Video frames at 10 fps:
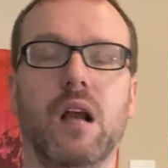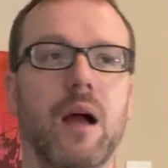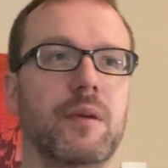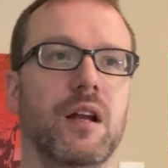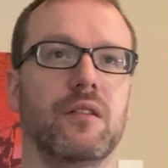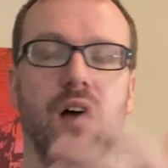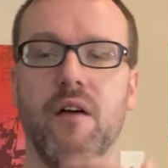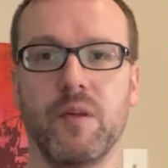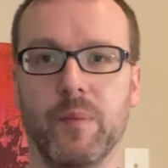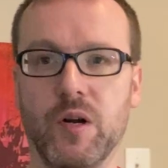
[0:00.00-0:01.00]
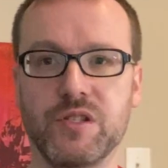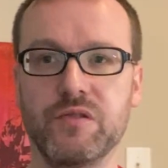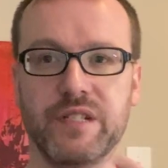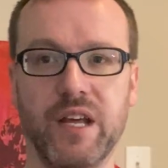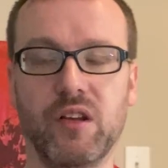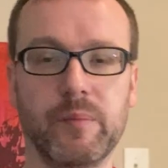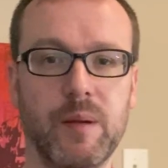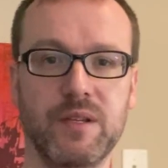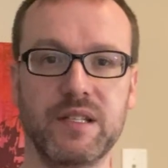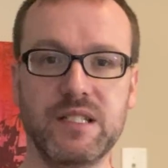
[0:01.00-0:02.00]
I'm going to love the person who's killing
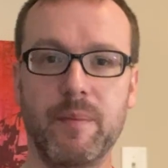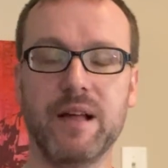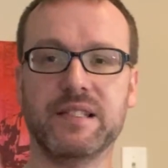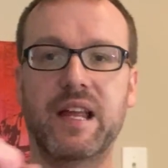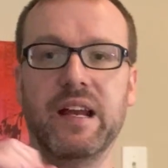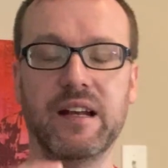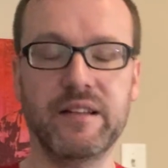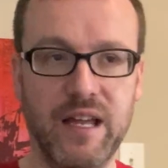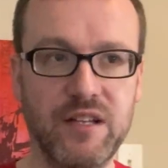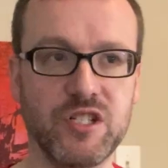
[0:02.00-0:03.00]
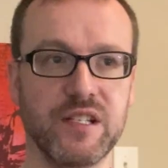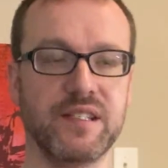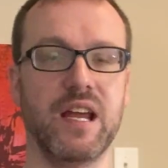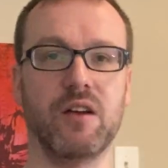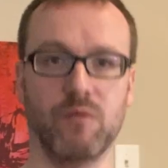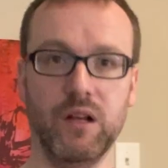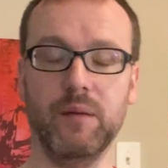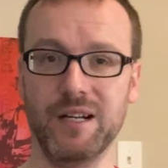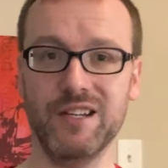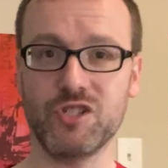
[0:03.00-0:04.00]
me, but this is about setting an intention and saying, well,
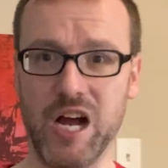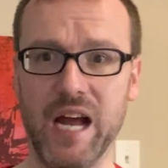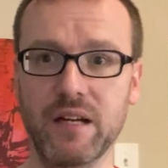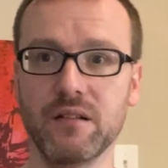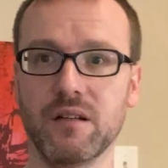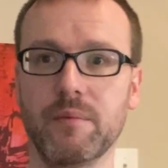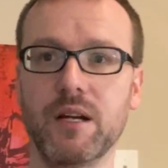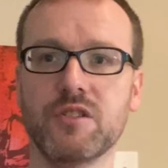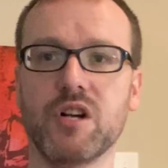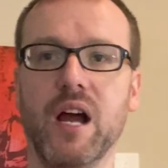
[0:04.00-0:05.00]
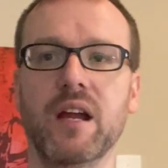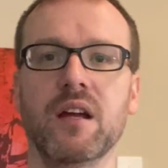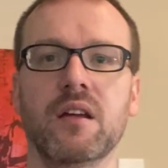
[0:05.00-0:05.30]
I'm going to try.